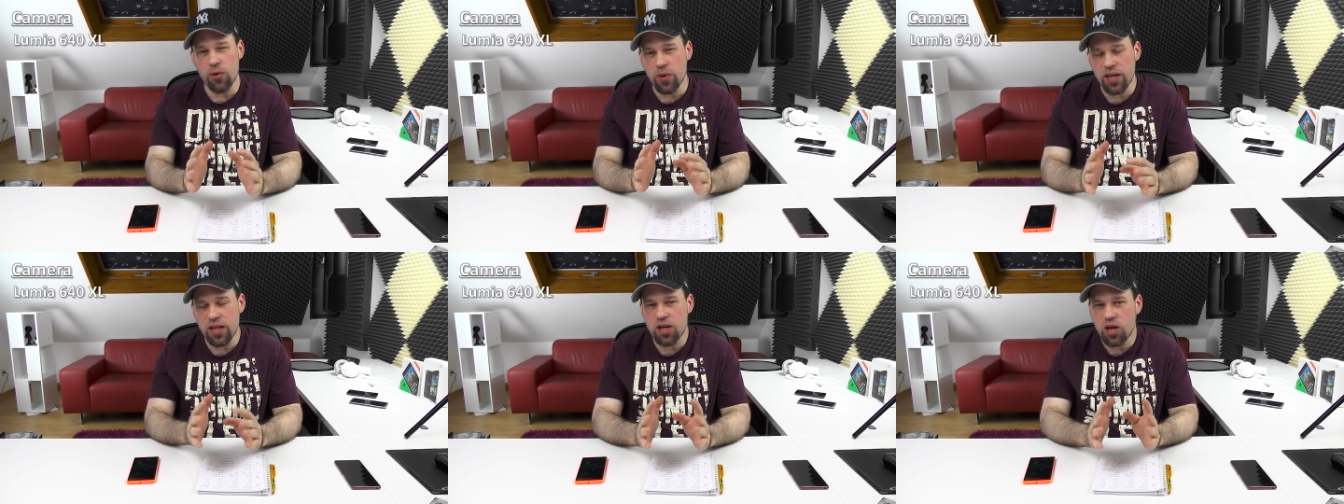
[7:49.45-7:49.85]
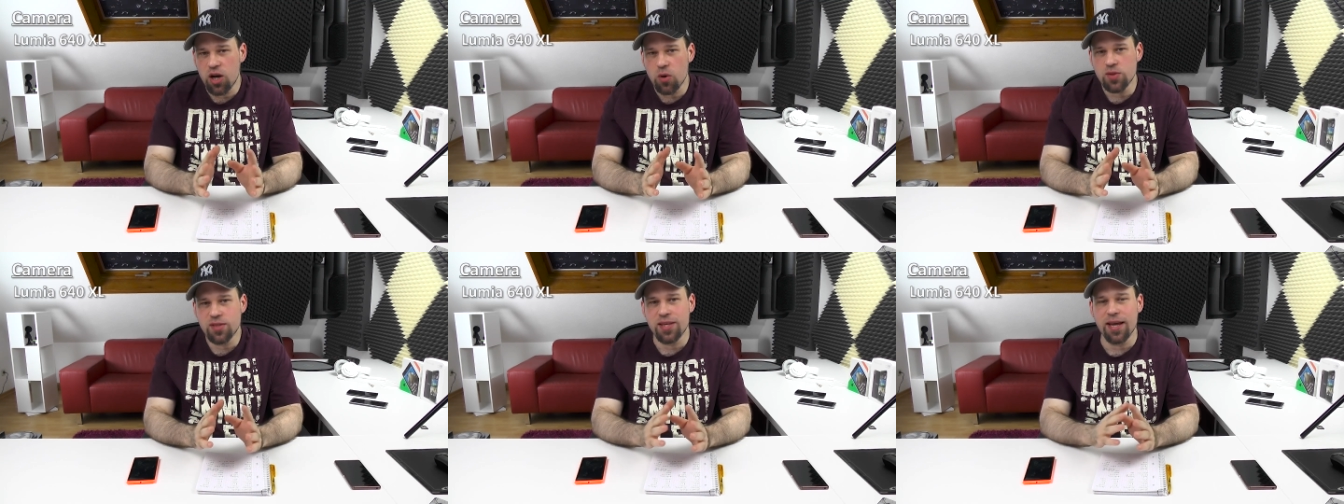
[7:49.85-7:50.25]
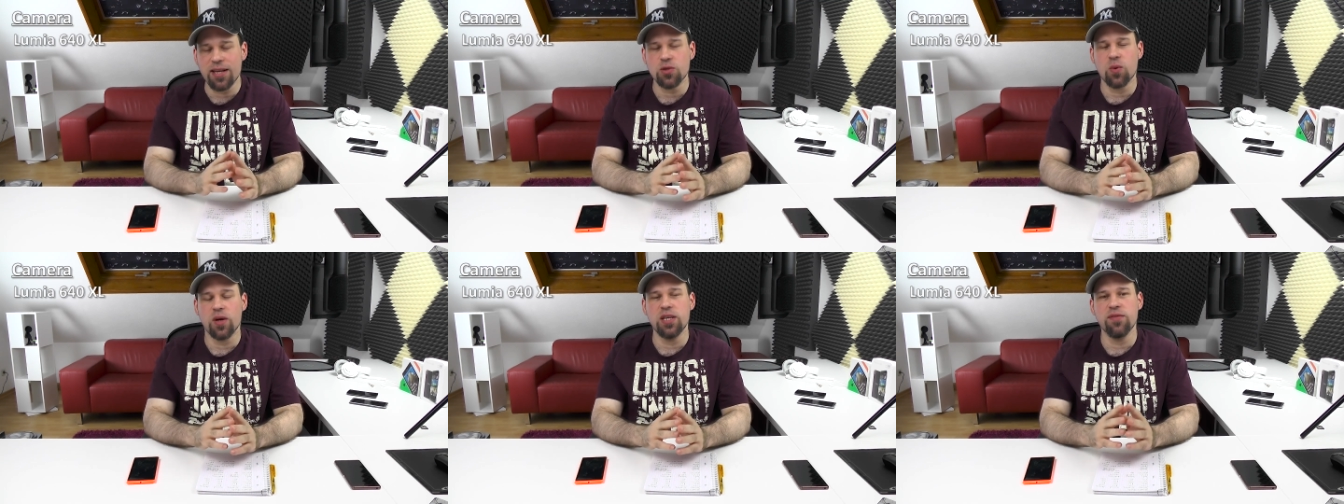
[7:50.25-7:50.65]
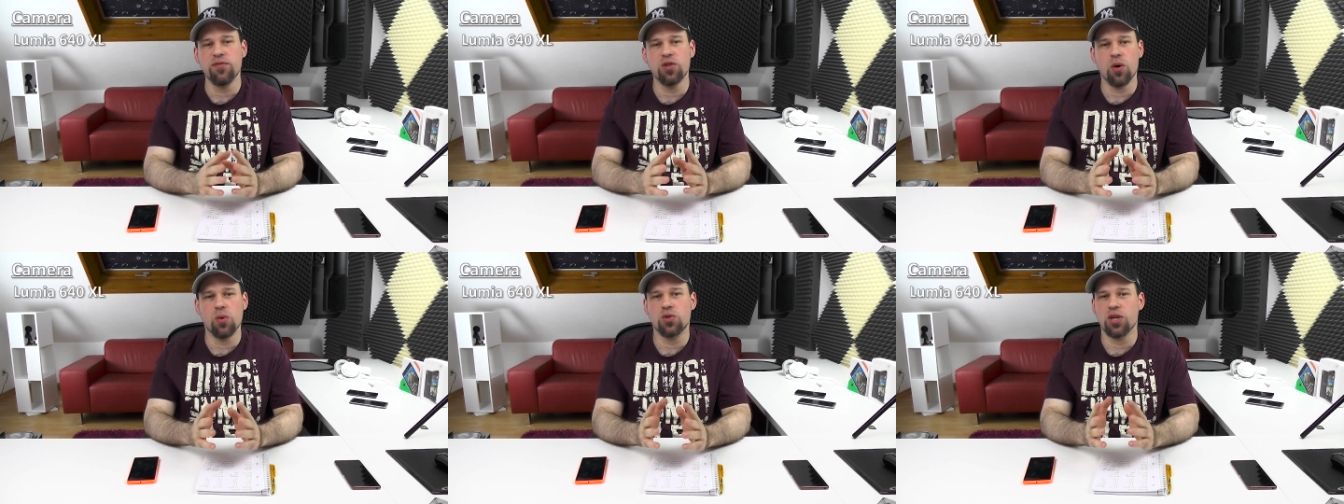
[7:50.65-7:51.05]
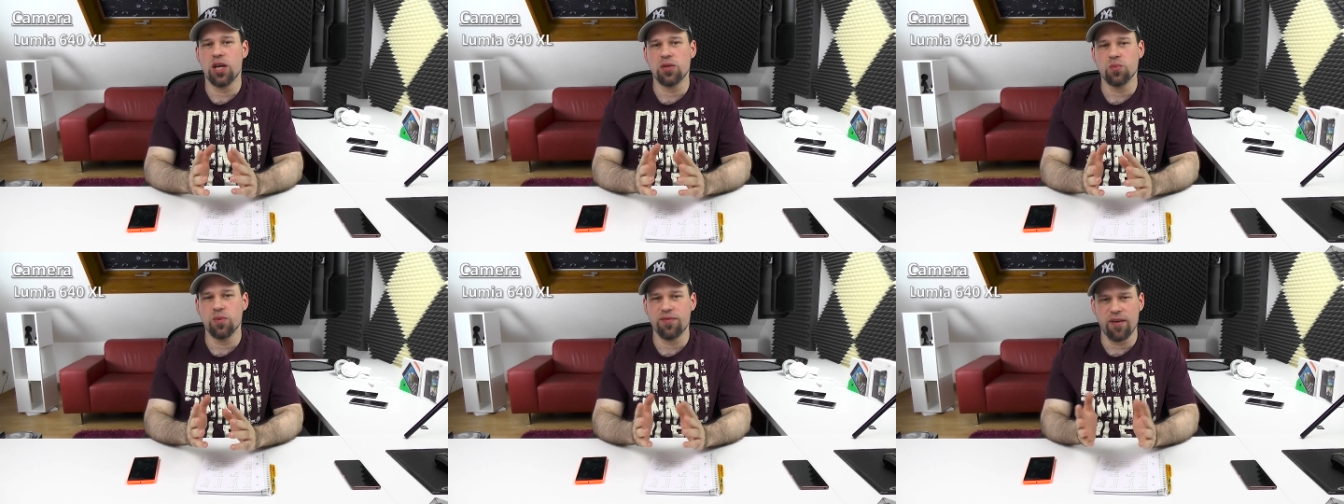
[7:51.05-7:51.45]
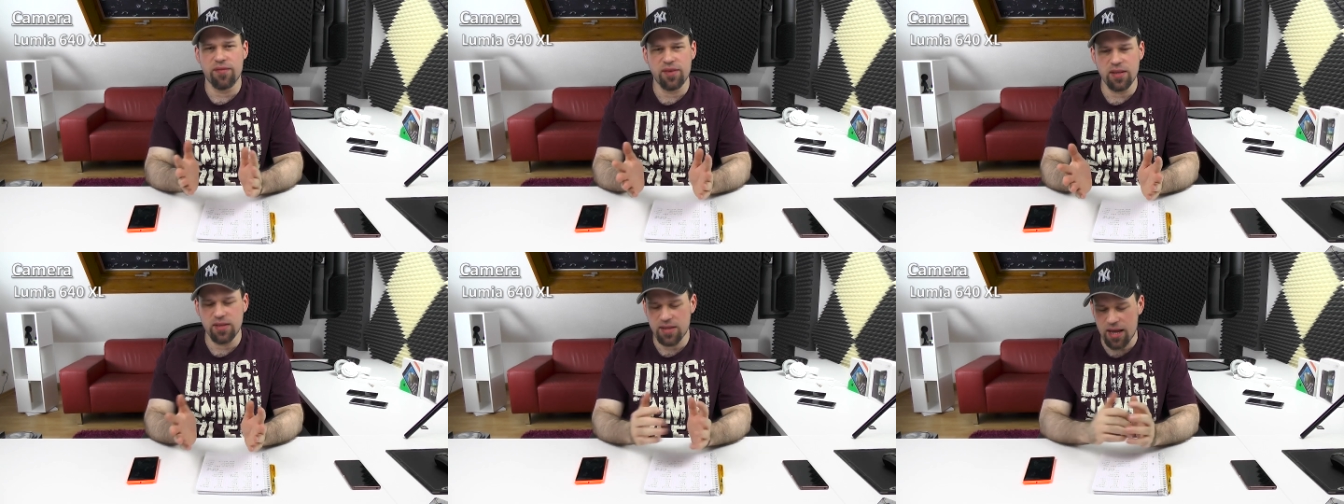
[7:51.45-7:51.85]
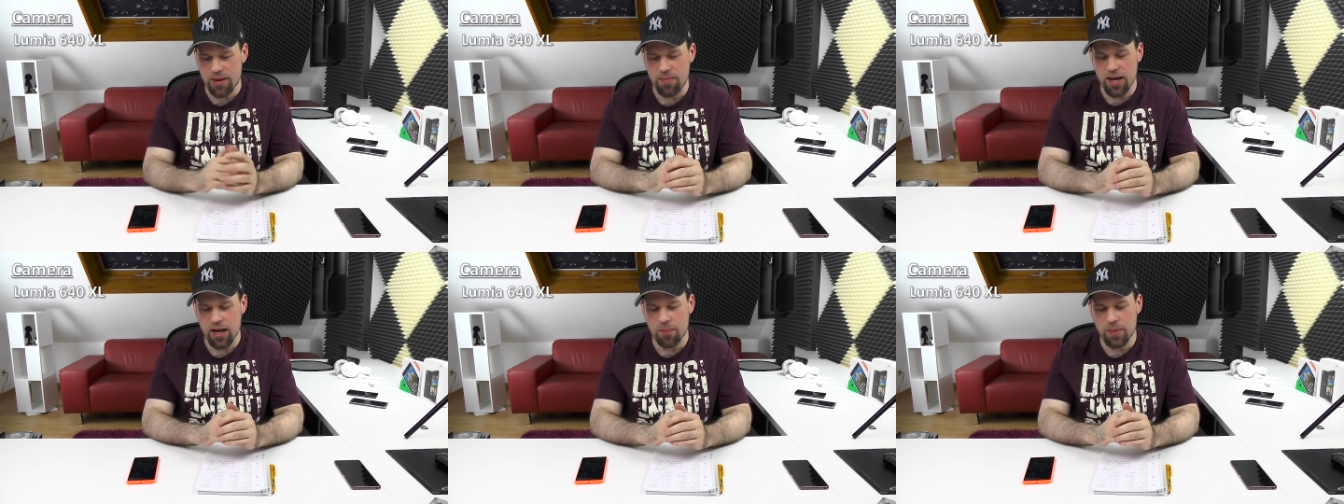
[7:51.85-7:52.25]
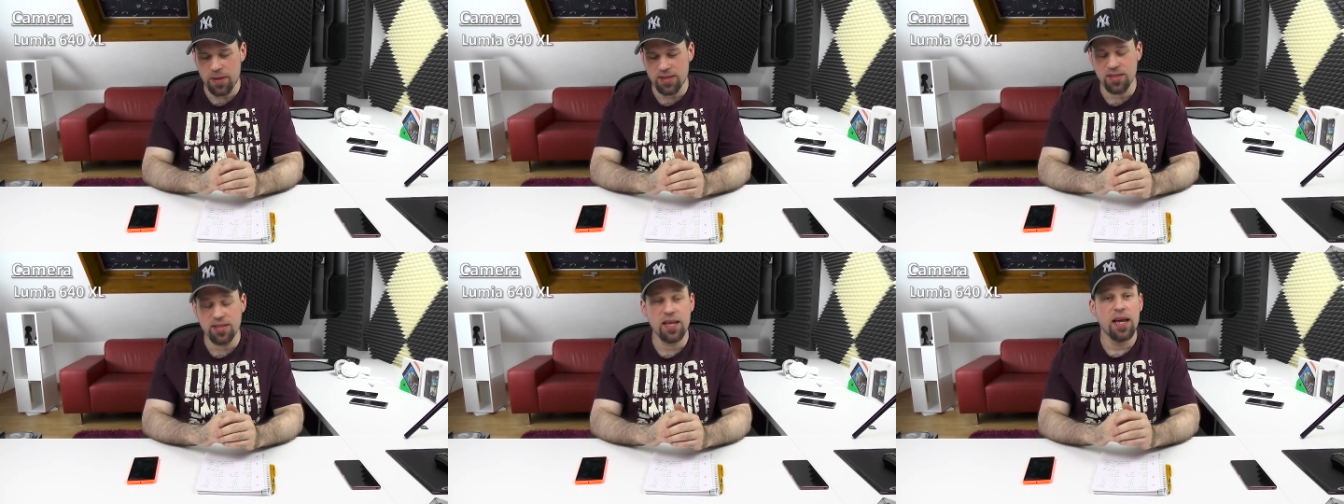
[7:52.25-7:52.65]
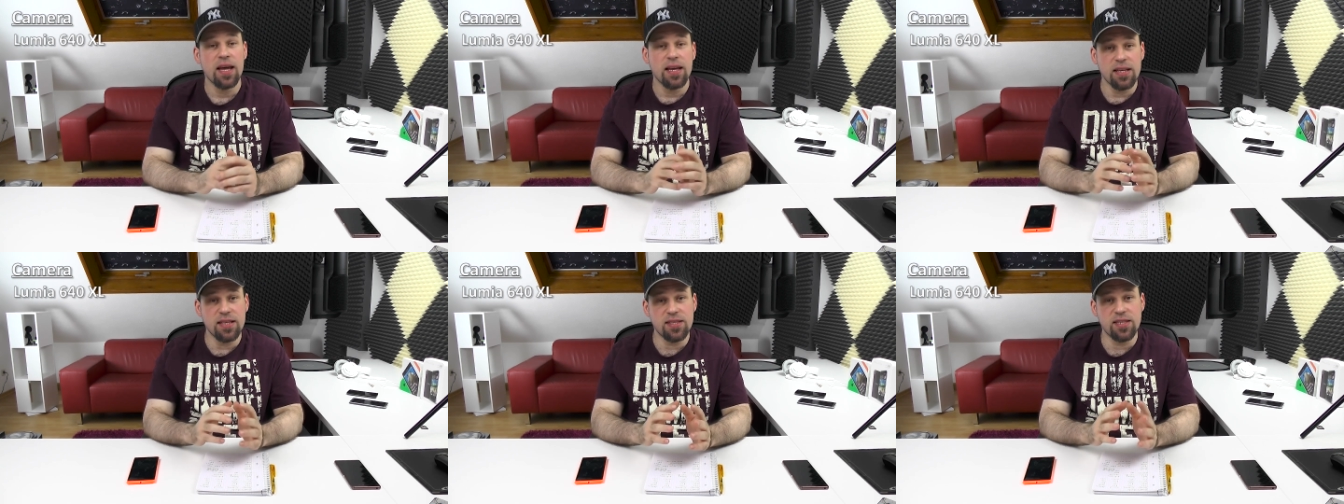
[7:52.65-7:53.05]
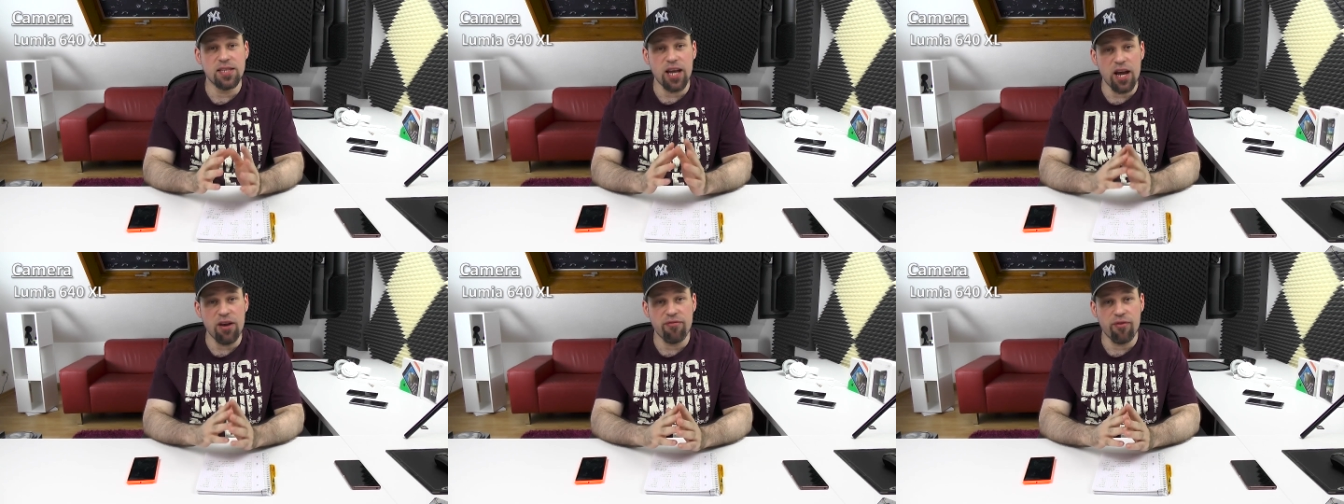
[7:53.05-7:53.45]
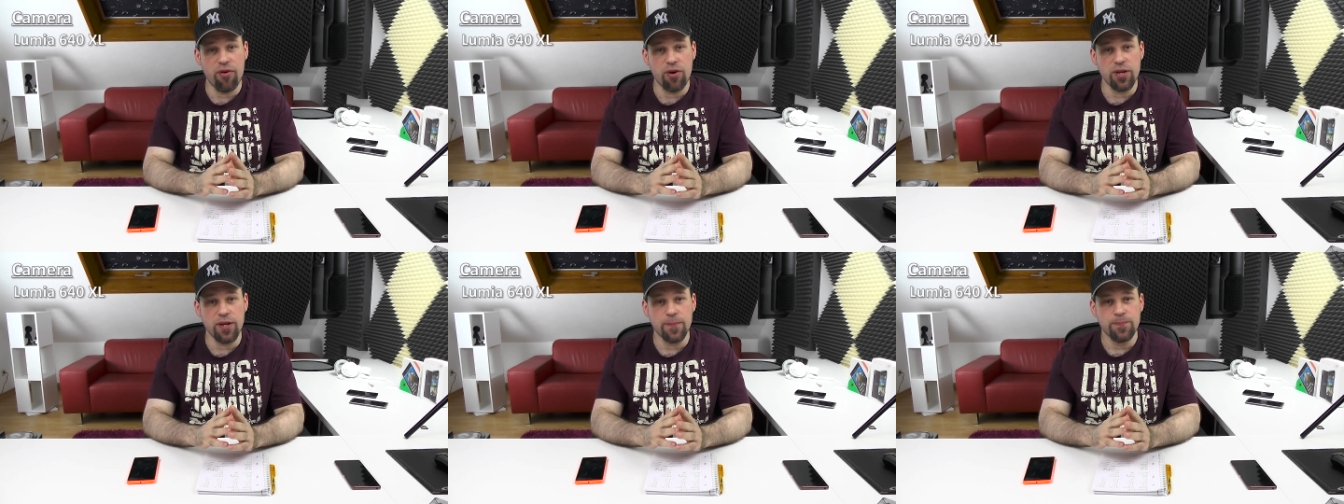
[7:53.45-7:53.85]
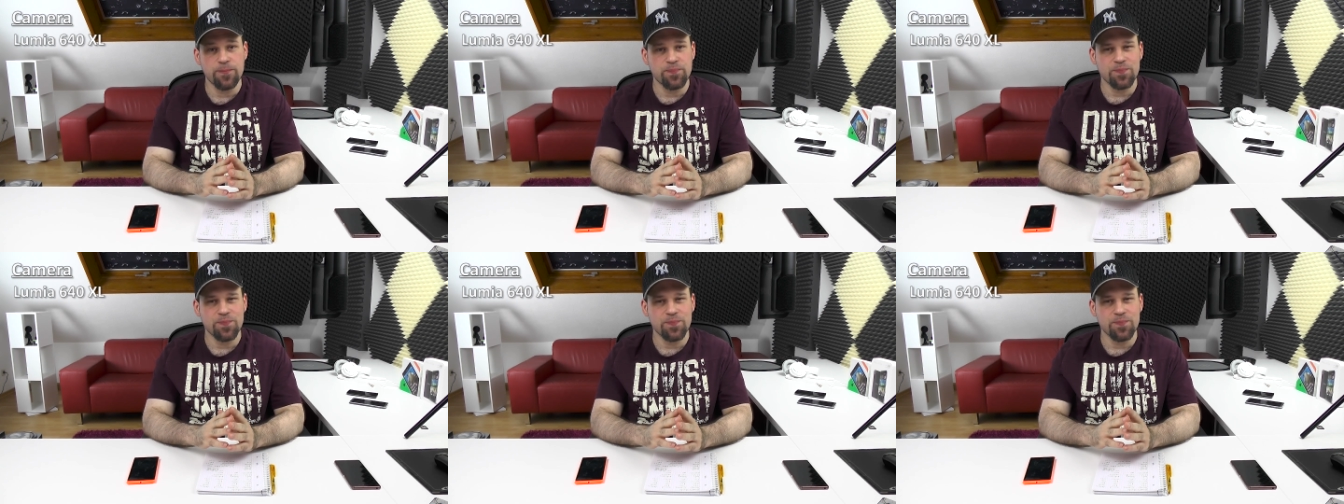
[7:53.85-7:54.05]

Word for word: really close second one, even though just with I think 10 megapixels, is the 830.